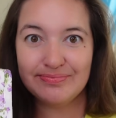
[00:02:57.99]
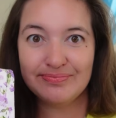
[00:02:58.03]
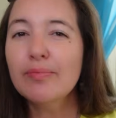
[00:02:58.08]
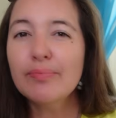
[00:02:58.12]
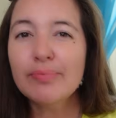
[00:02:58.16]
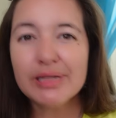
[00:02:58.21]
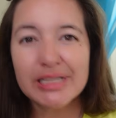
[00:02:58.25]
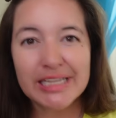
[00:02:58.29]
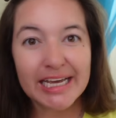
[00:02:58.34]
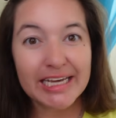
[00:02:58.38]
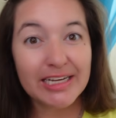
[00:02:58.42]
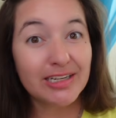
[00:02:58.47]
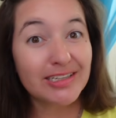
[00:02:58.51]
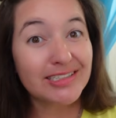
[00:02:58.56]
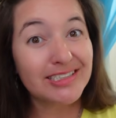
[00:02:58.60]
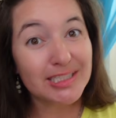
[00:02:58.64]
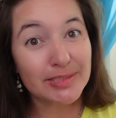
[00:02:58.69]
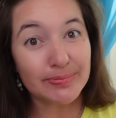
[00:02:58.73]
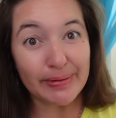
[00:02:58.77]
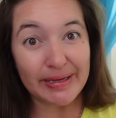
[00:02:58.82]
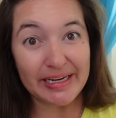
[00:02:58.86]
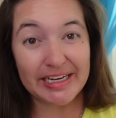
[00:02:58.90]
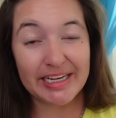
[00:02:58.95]
Plan on
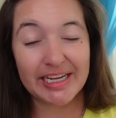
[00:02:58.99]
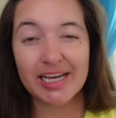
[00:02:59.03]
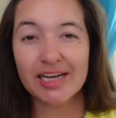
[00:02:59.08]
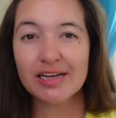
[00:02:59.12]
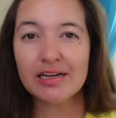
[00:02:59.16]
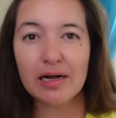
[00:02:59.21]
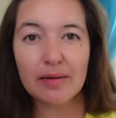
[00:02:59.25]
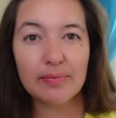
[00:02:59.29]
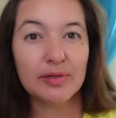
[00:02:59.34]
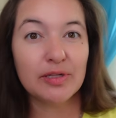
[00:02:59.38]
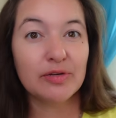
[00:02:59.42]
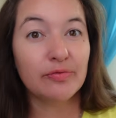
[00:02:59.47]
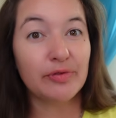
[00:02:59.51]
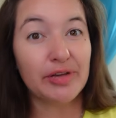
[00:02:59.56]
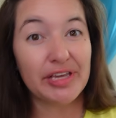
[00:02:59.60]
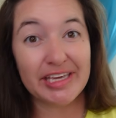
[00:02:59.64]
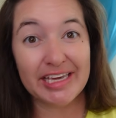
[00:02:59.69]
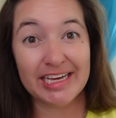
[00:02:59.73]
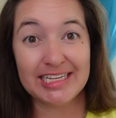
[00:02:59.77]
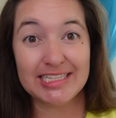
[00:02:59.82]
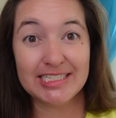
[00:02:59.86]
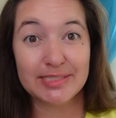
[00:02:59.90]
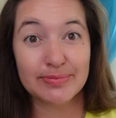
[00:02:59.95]
spending a couple of weekends